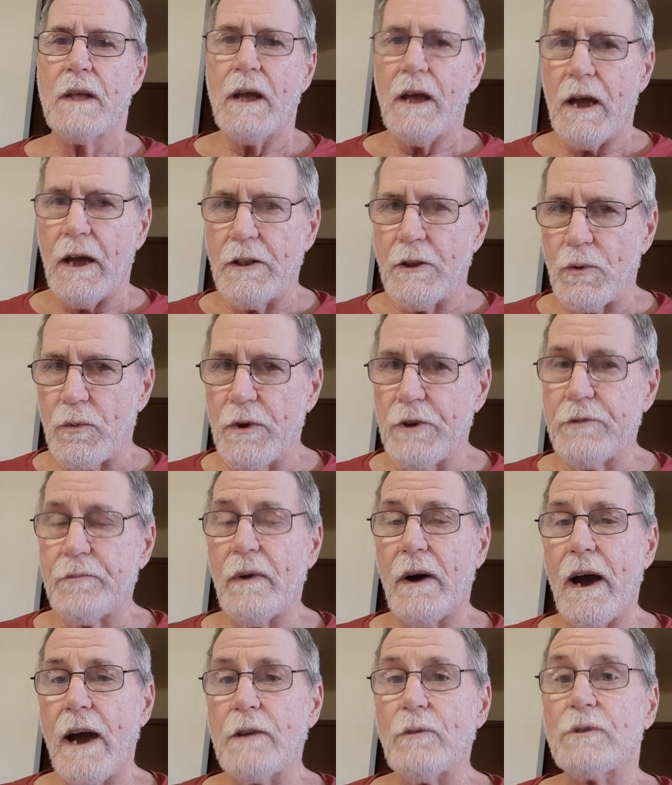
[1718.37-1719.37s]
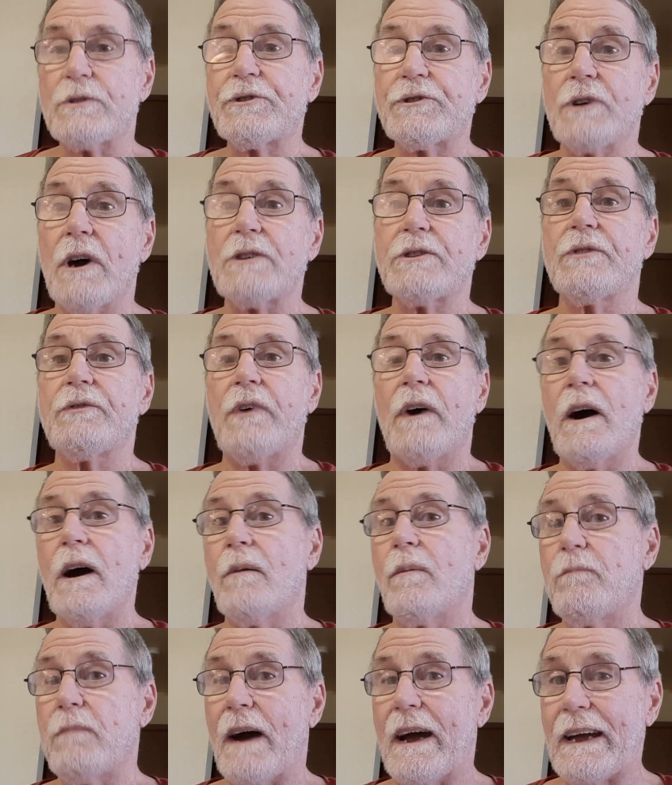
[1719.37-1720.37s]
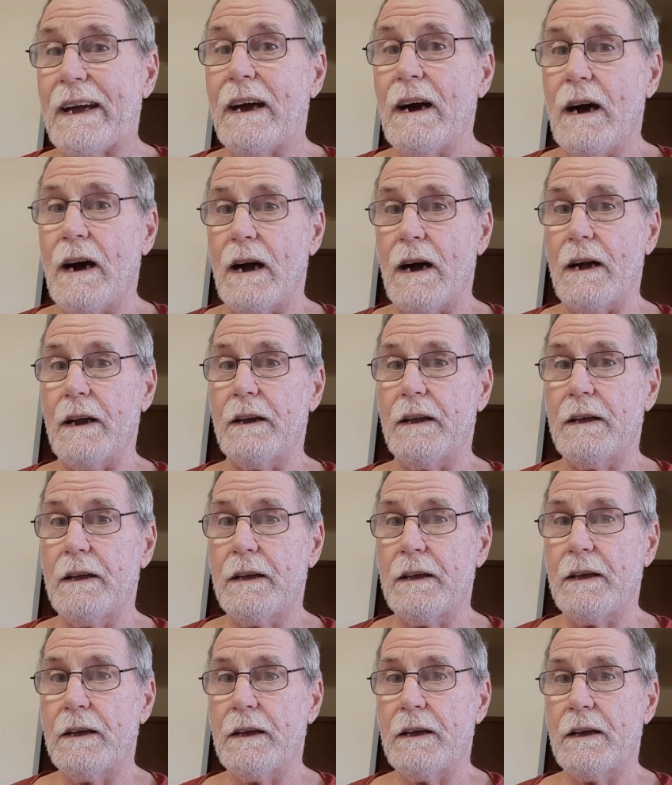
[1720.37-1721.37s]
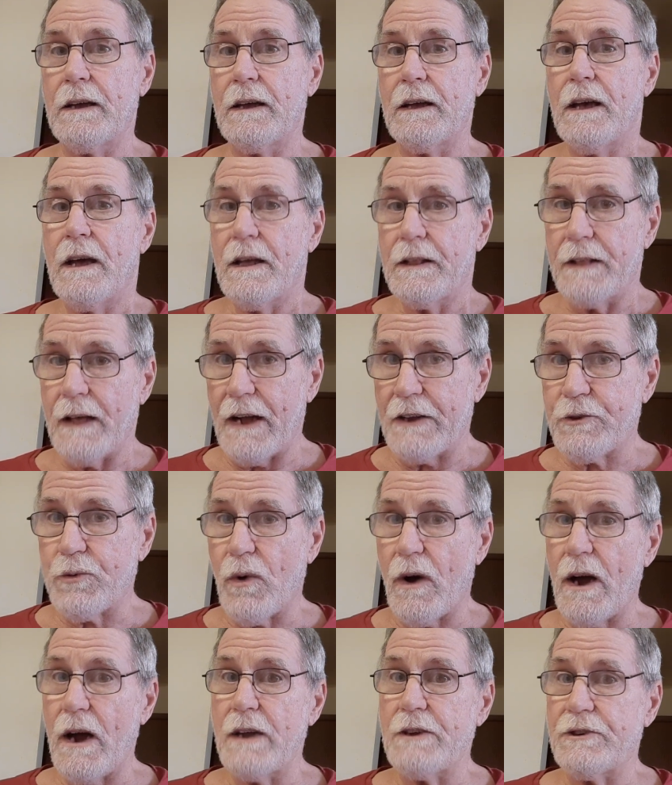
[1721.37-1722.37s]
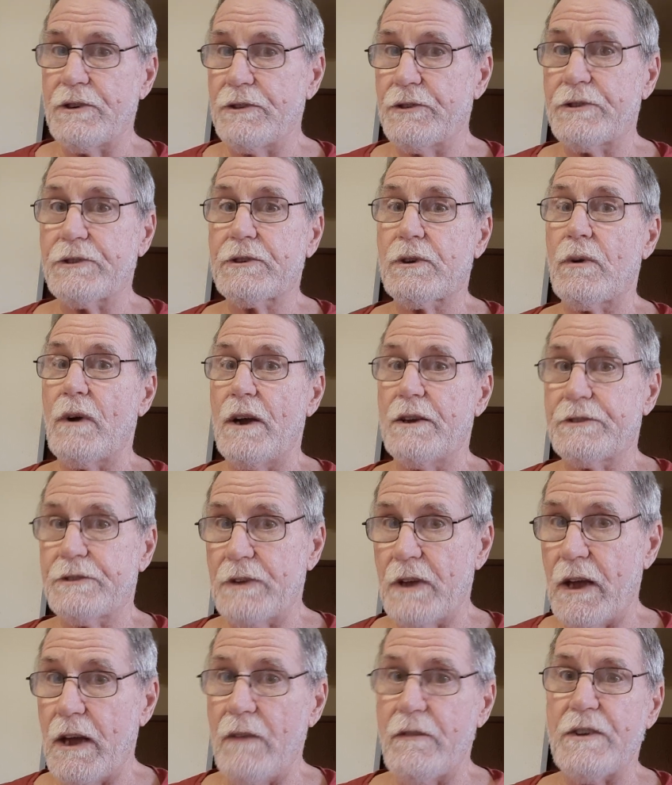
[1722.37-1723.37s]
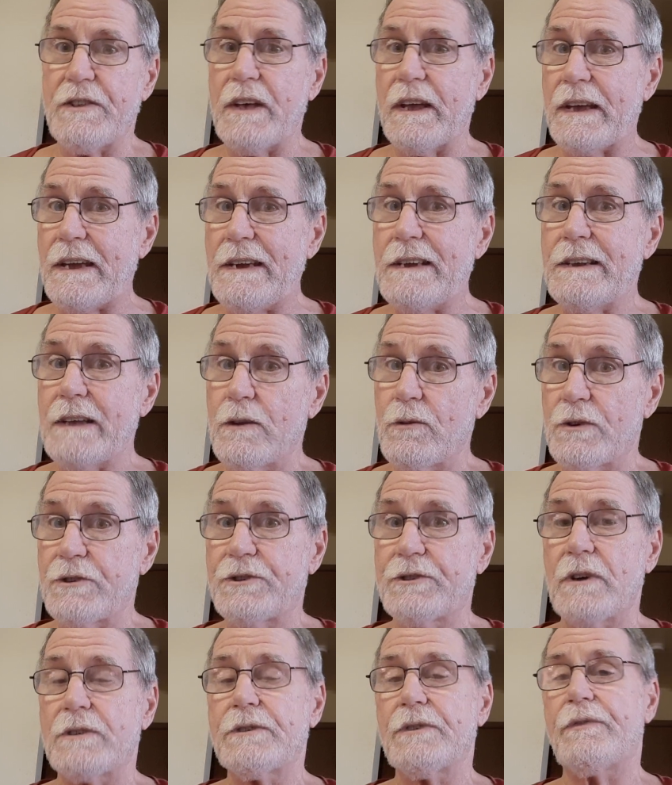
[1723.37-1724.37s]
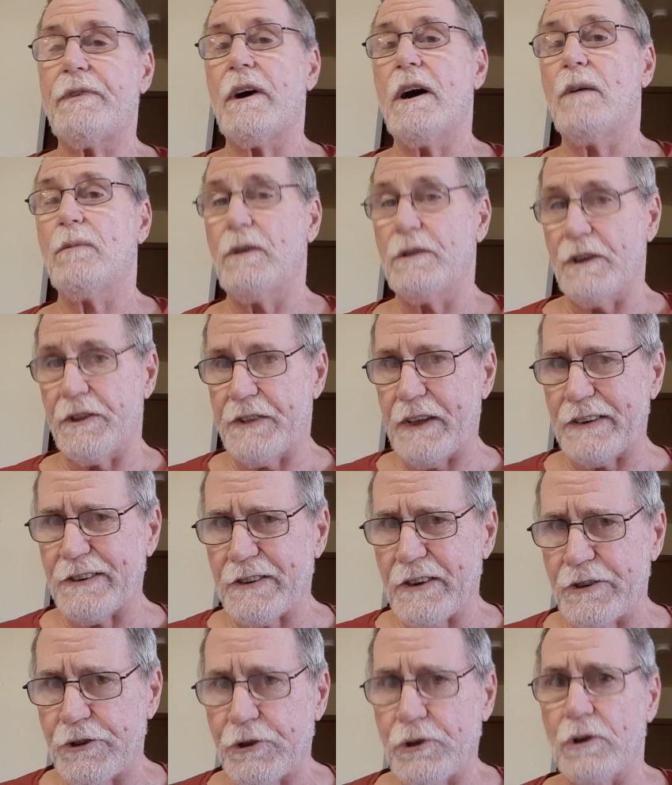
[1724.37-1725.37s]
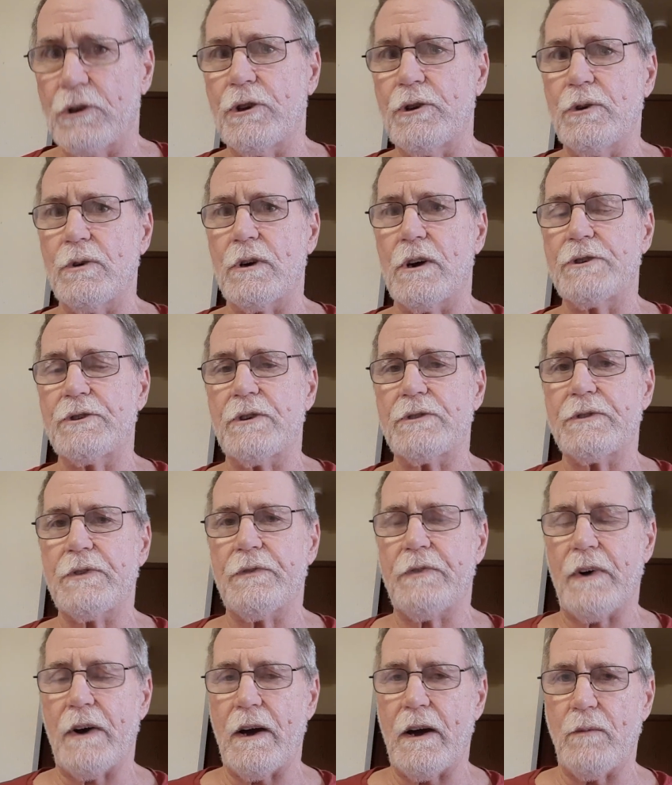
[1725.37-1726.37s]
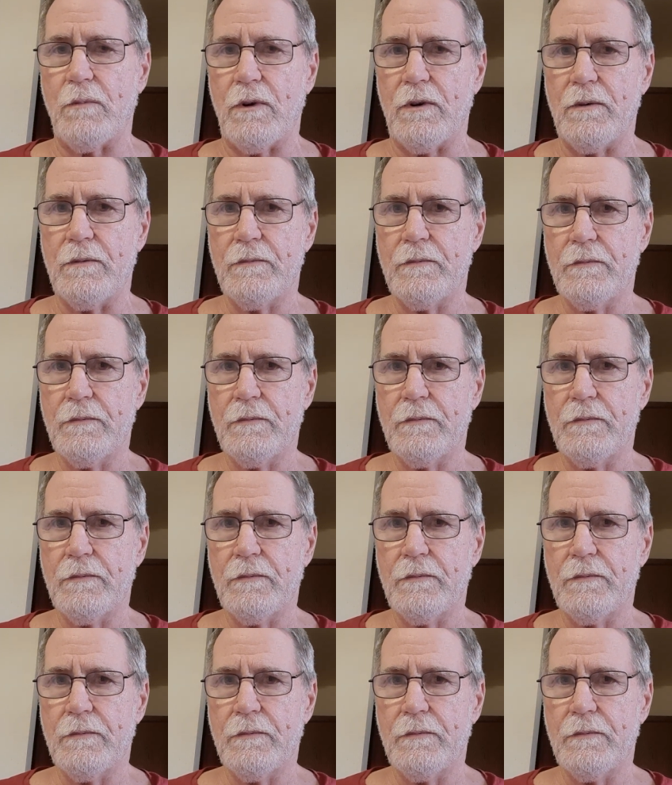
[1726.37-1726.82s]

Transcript: And the reason behind it was justified by God. That's why Jesus Christ, everything he did was justifiable, and the things that he's going to do are justifiable.